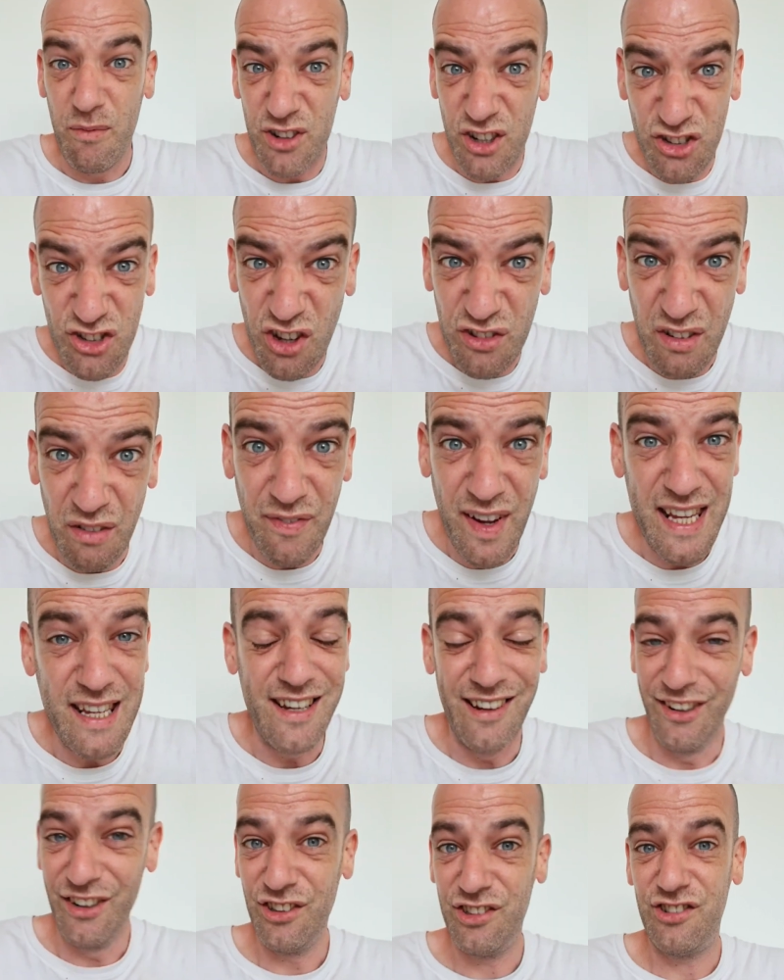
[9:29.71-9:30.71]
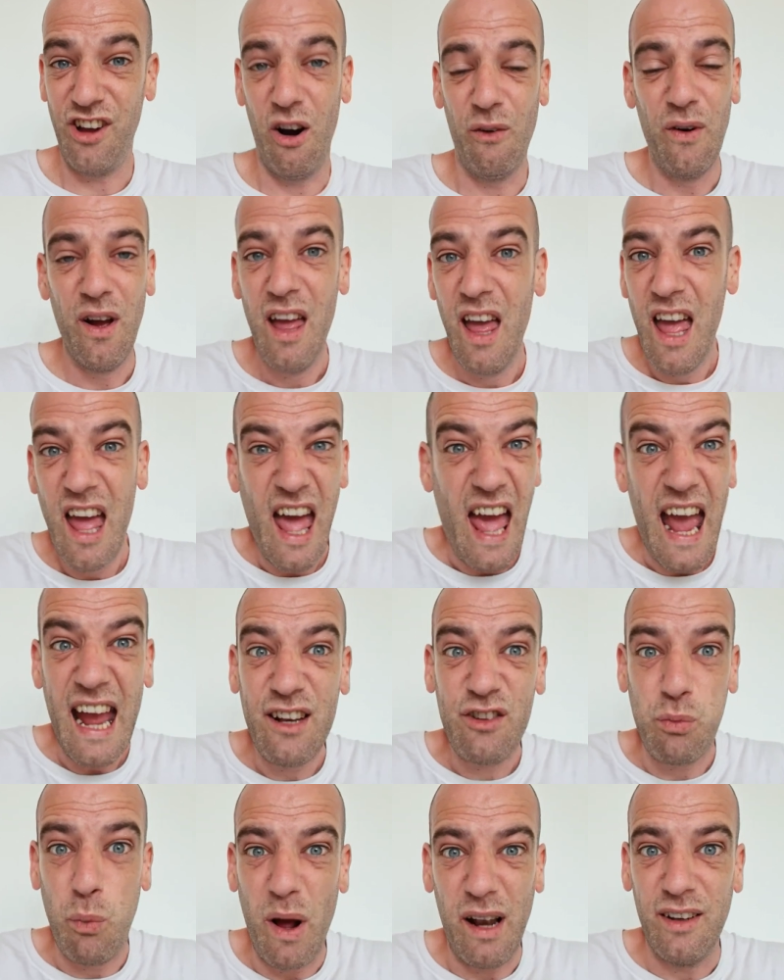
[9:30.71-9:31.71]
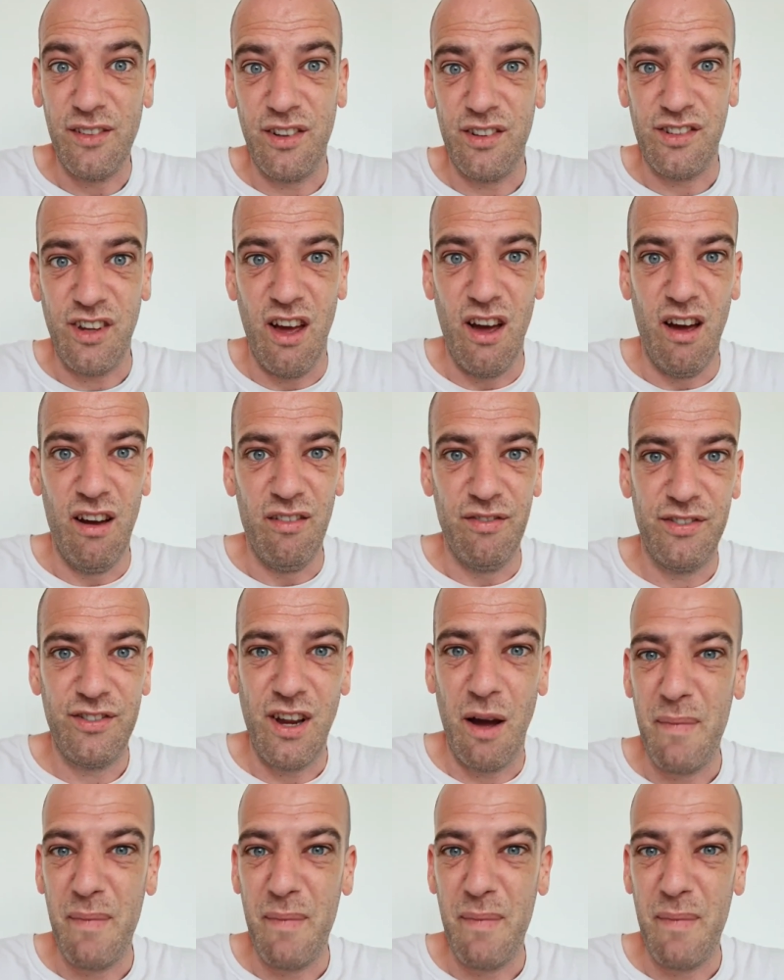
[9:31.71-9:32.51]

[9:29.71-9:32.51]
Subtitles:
She's just a vegan, so it's well deserved.